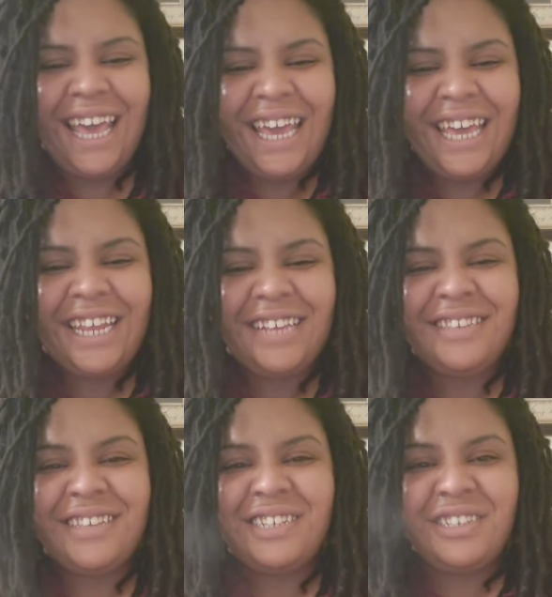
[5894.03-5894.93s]
It is
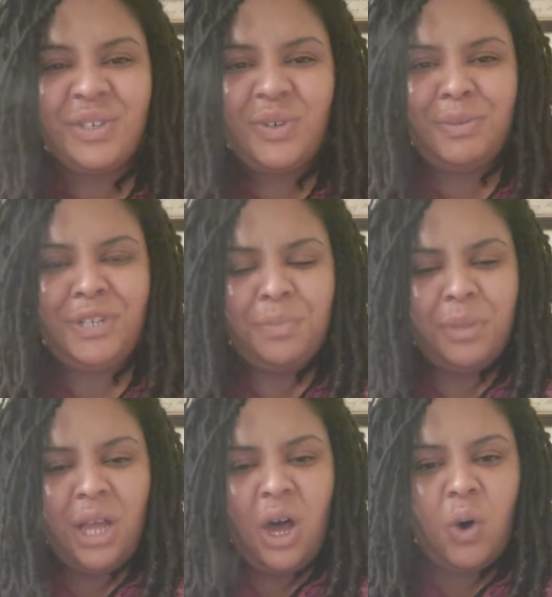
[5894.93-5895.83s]
in the description
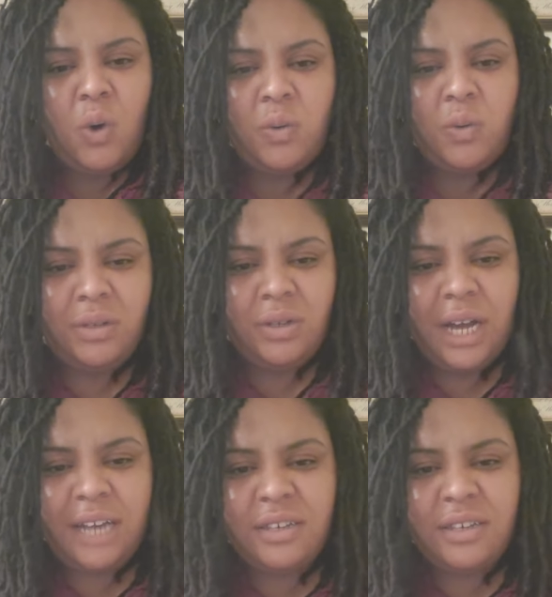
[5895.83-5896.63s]
below. You guys